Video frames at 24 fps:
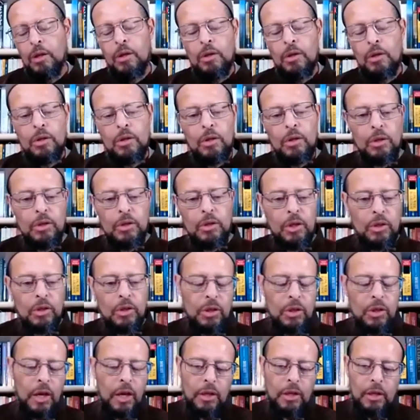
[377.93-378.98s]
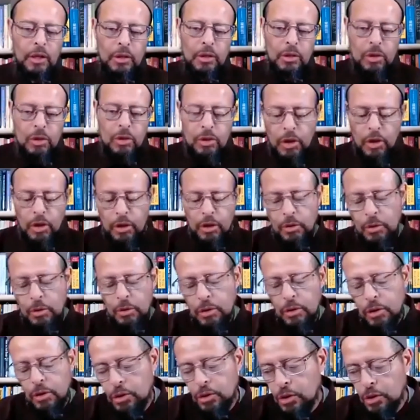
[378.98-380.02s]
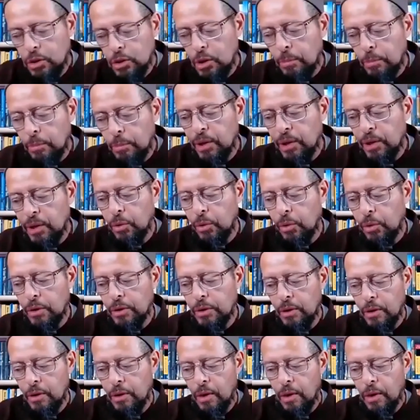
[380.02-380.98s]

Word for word: The second is dhikr, and this is the big one.